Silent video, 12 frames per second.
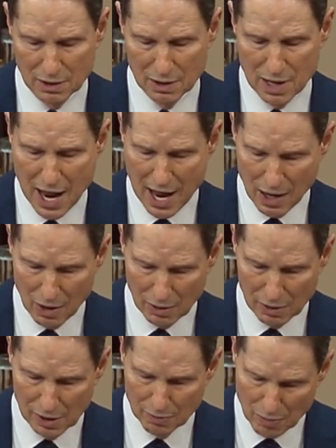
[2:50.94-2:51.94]
Now,
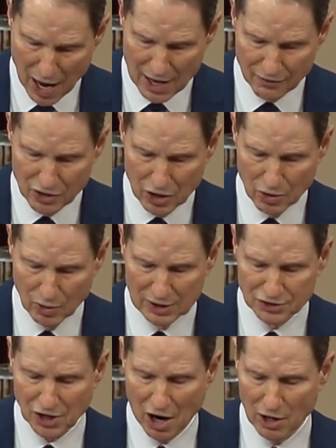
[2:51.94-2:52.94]
in my view,
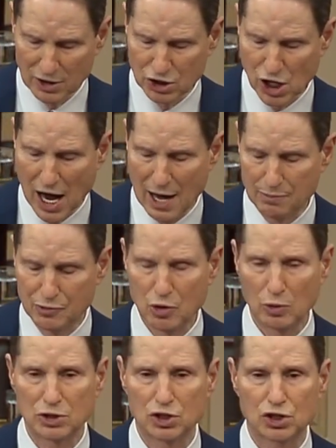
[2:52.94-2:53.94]
it's our job
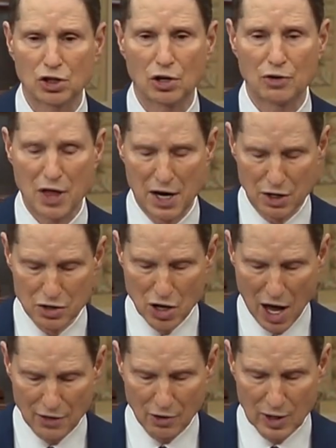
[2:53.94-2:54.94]
to ensure that
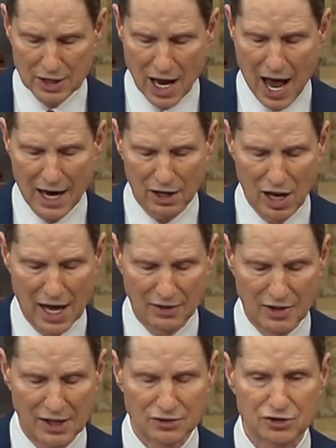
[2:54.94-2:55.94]
another attack like
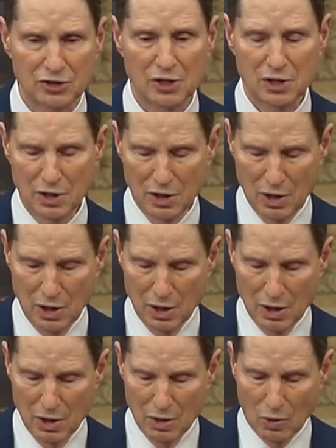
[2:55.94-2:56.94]
this,
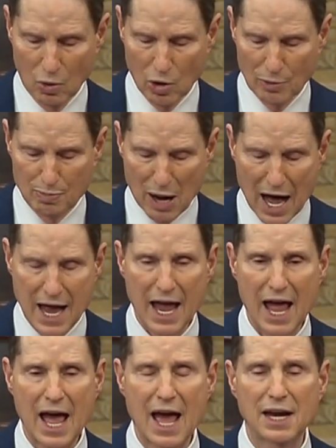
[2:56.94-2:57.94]
or by
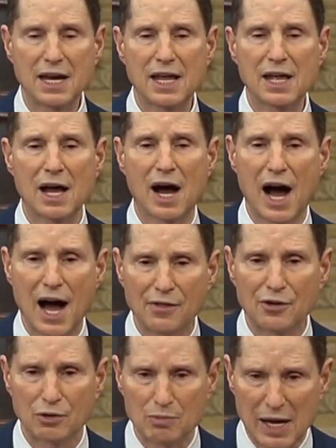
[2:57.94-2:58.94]
any
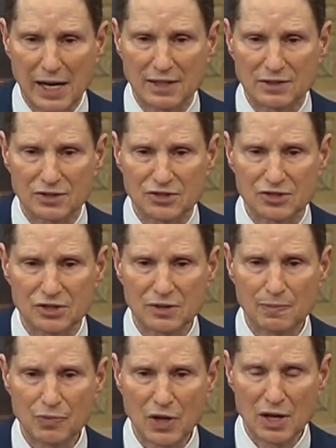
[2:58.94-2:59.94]
other means,
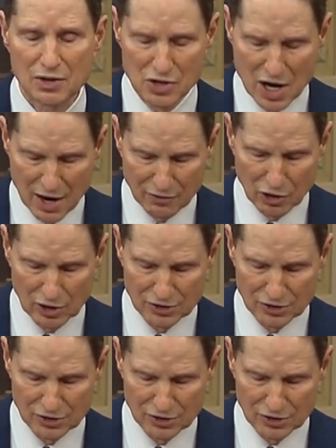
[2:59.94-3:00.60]
never